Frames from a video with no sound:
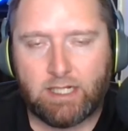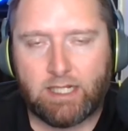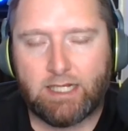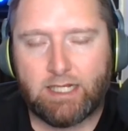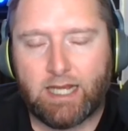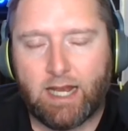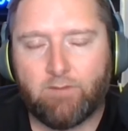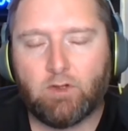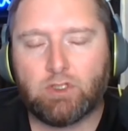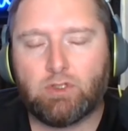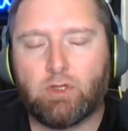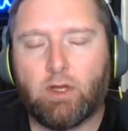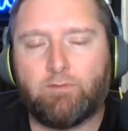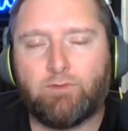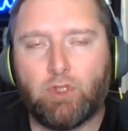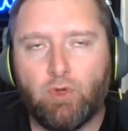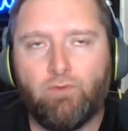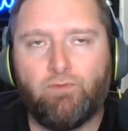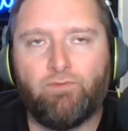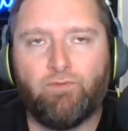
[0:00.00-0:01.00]
He did also have
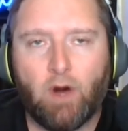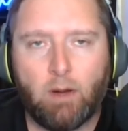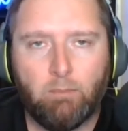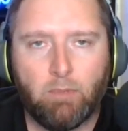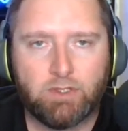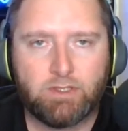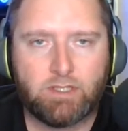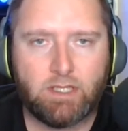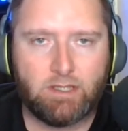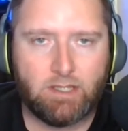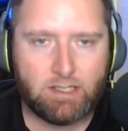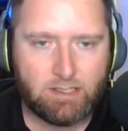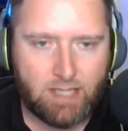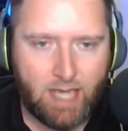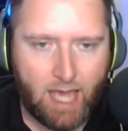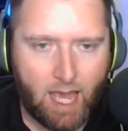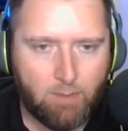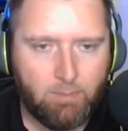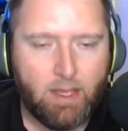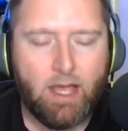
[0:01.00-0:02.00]
two fumbles in this
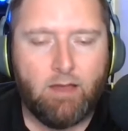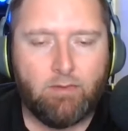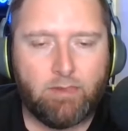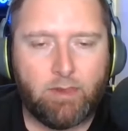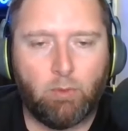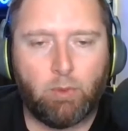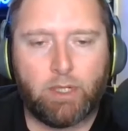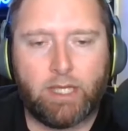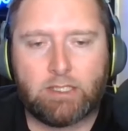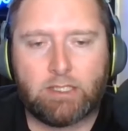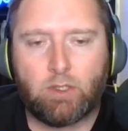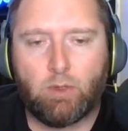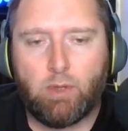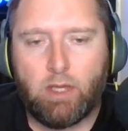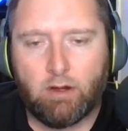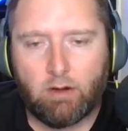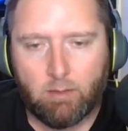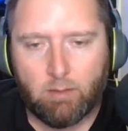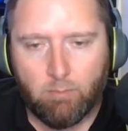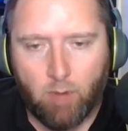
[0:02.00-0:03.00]
game that we'll get to
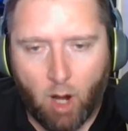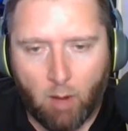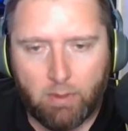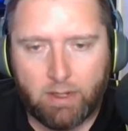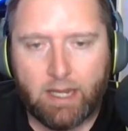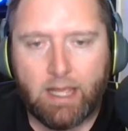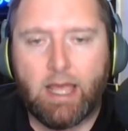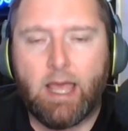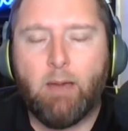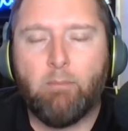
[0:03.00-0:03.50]
here in a moment.